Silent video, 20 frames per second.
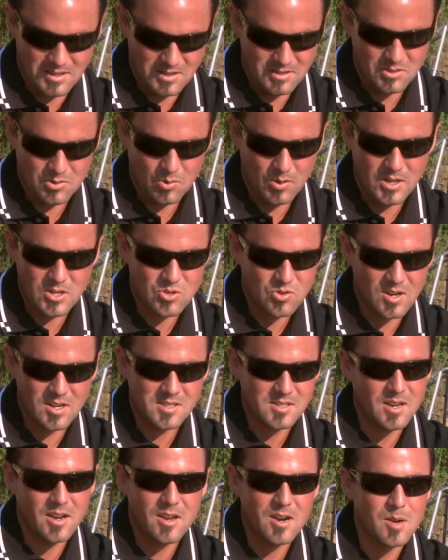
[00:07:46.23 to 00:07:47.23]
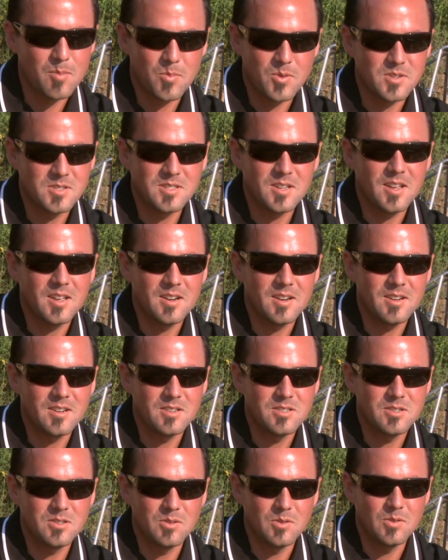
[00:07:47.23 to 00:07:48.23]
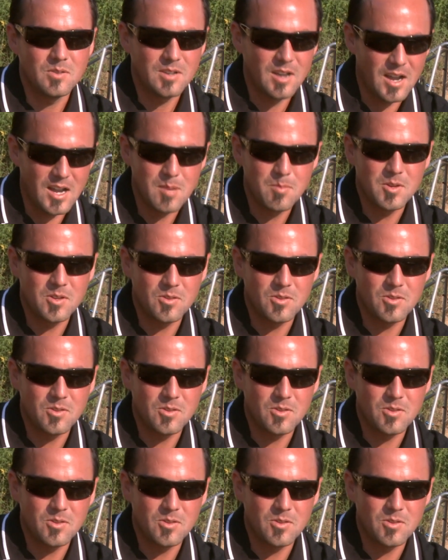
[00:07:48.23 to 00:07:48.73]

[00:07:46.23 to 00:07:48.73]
He's who I trust one hundred percent to guide